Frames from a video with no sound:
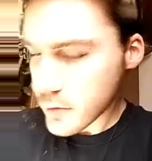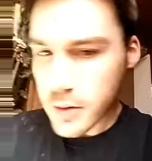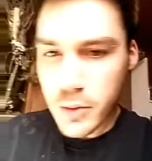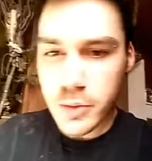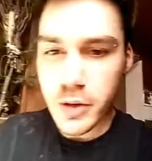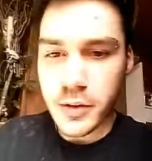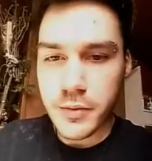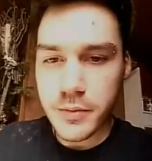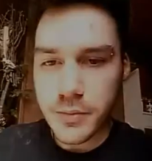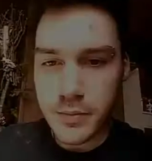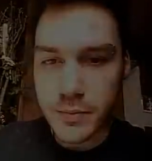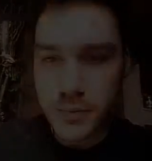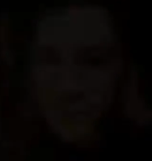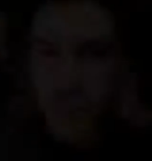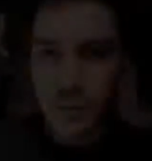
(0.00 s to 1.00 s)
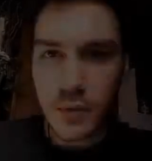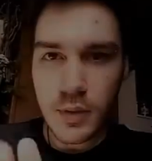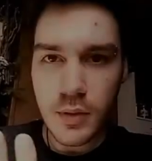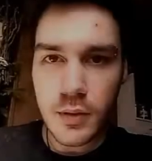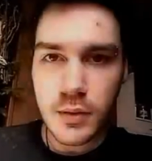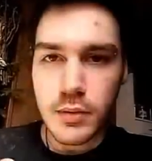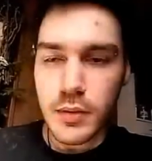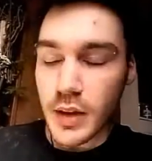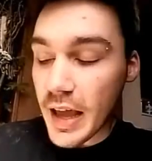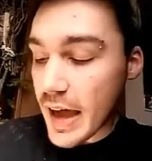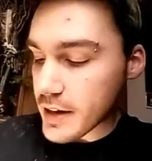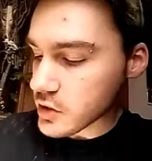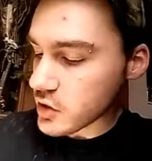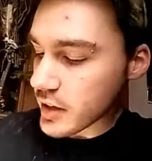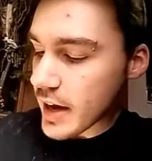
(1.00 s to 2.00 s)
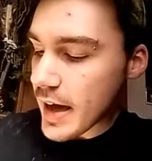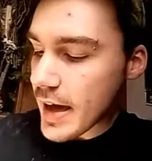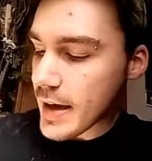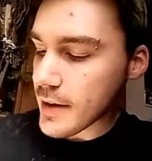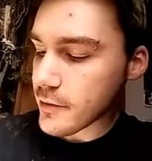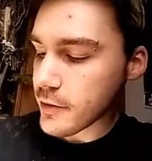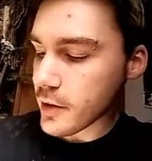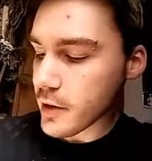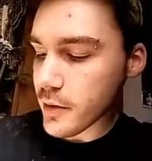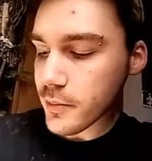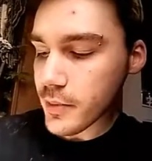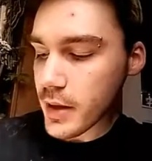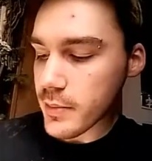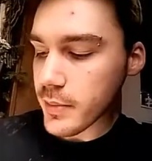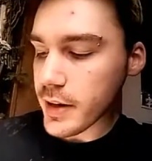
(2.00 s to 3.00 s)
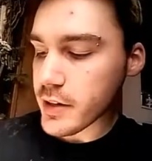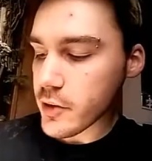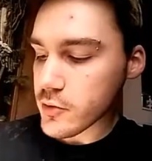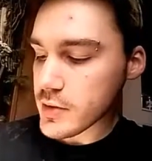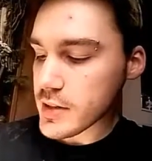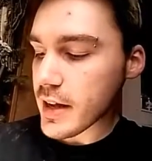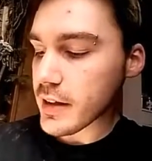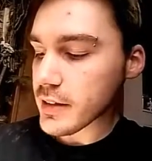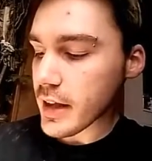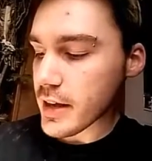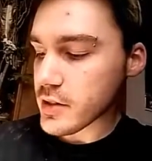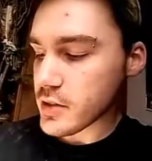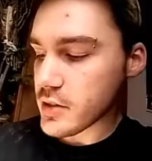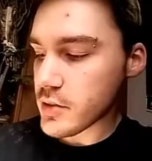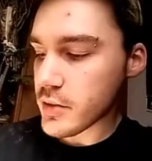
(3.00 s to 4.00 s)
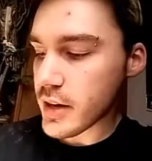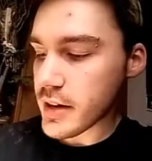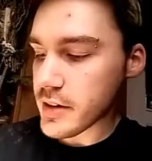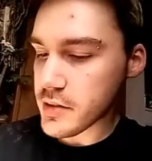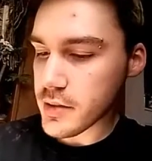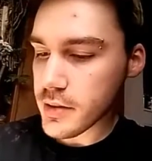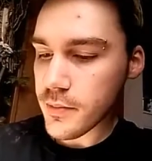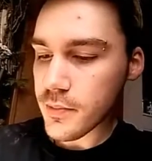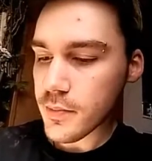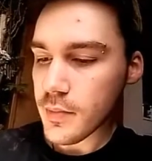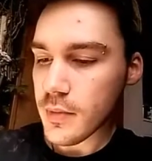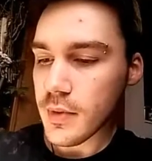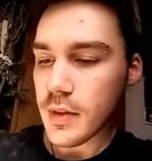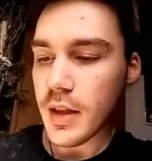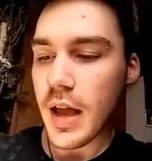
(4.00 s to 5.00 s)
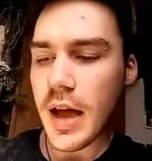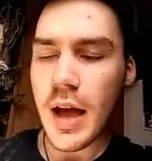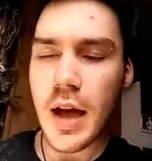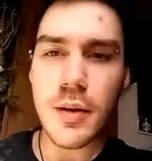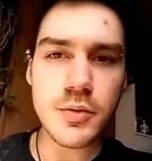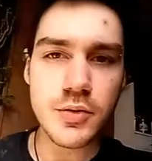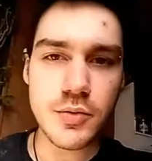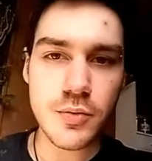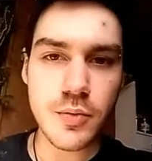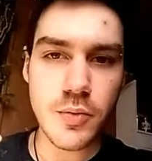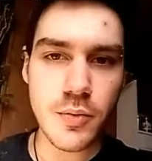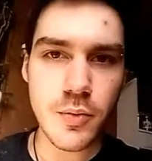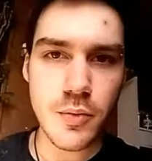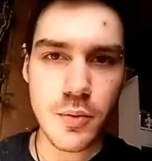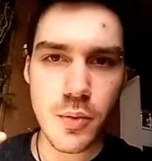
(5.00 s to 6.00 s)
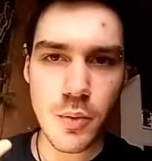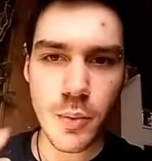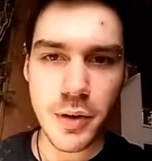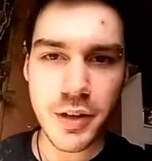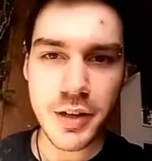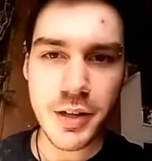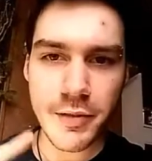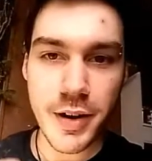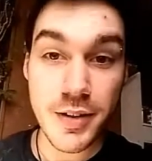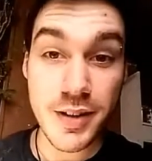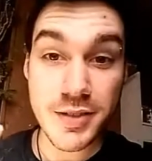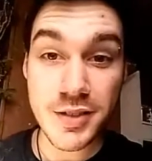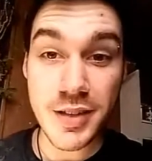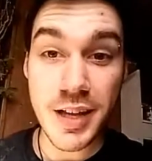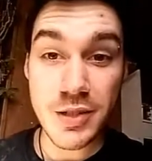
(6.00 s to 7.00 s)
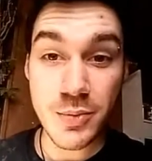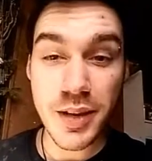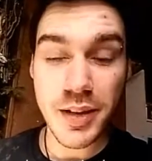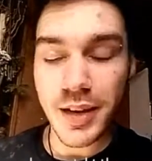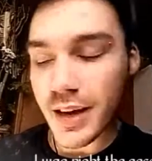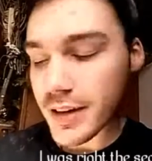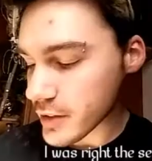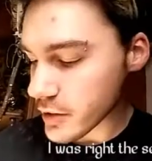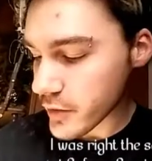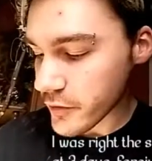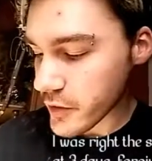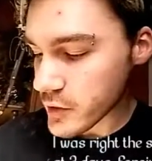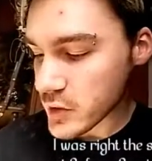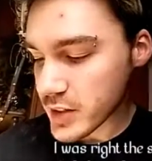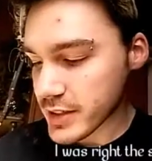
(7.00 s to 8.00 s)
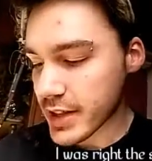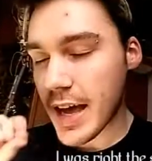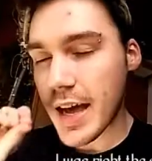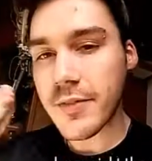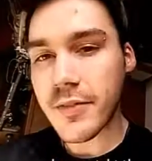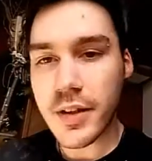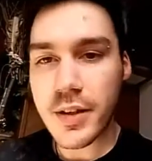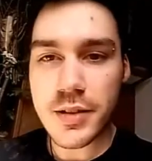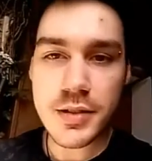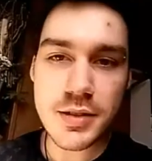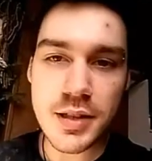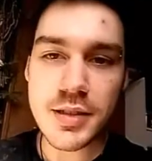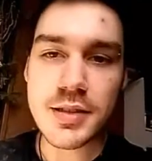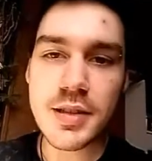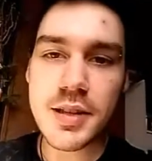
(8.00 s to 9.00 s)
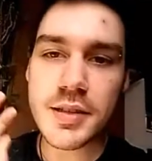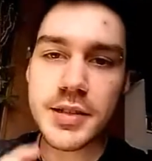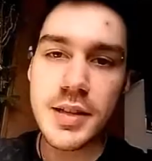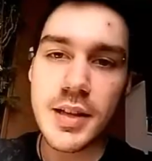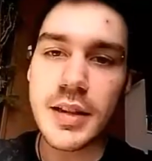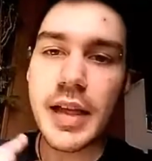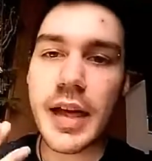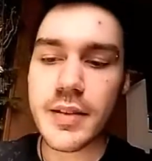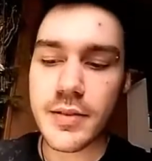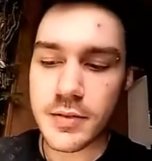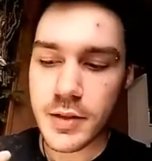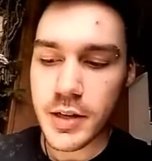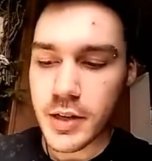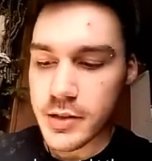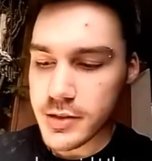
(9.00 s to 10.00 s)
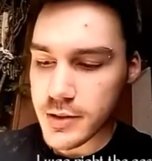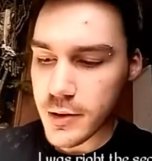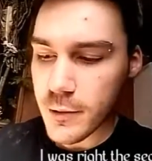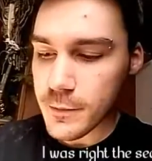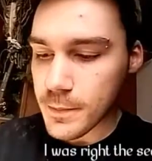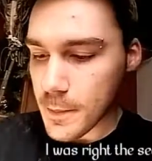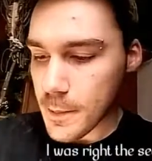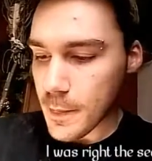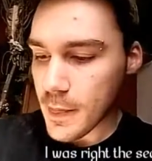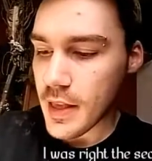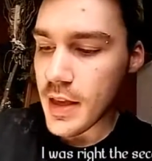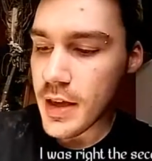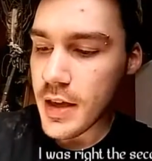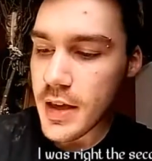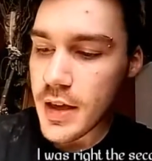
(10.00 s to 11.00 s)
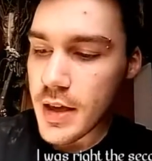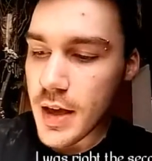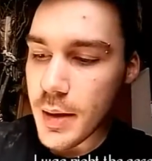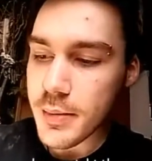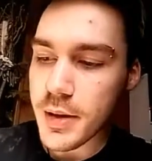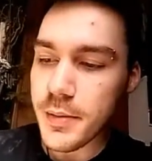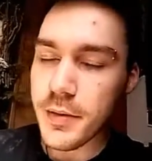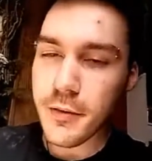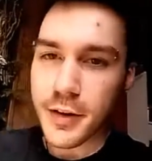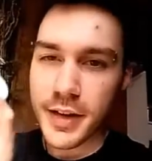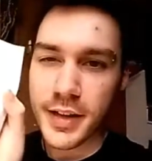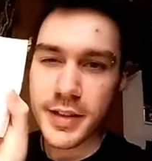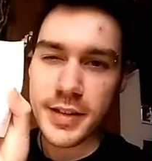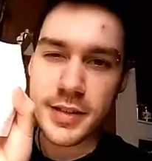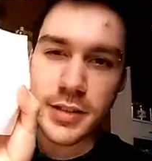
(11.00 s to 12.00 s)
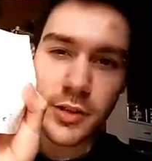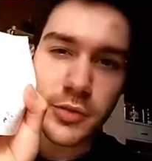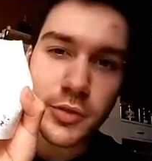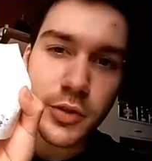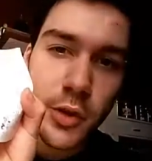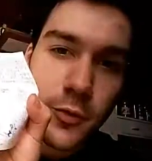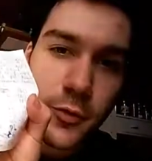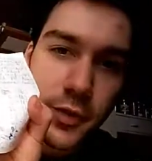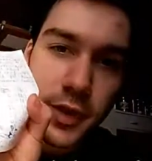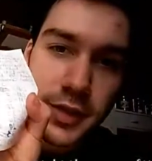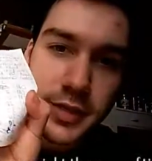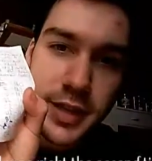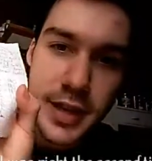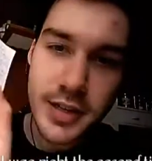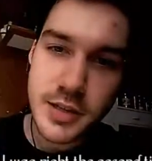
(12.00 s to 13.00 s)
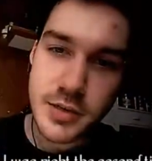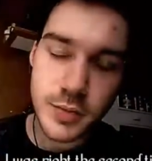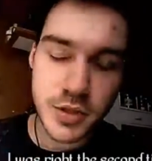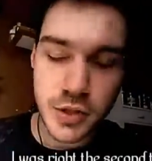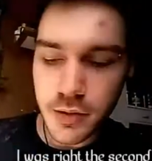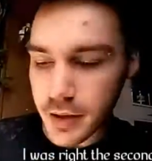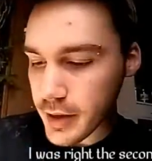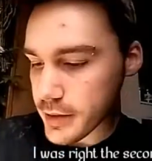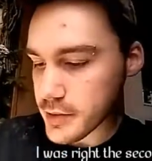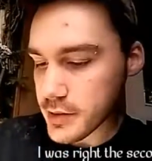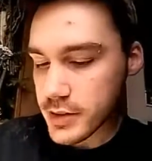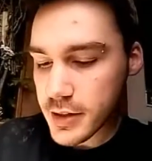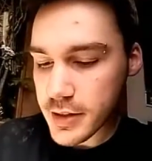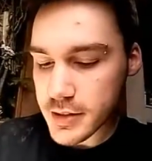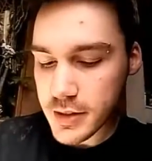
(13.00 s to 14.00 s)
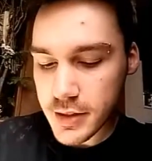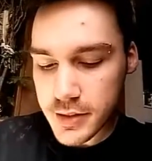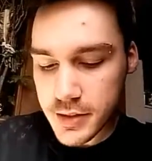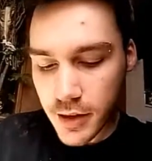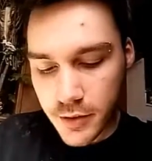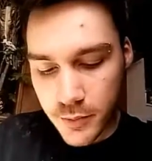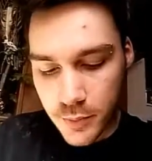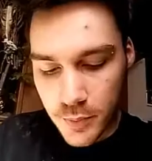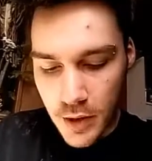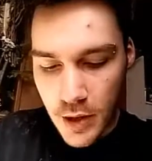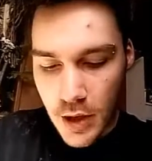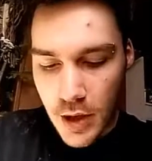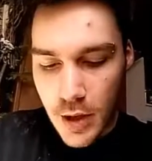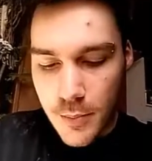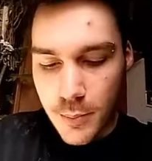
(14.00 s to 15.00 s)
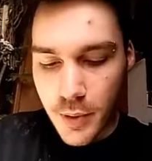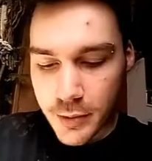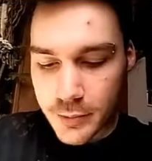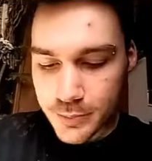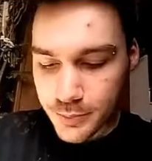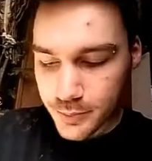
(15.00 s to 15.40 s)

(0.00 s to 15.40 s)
Hold on. Actually, I have, in my notes that it lasts 2 days. I was working around it, so that's why I got a little confusing, because I have it says this, then that, so I'm going to be reading this little note for the days, which you can't see because of the sun, but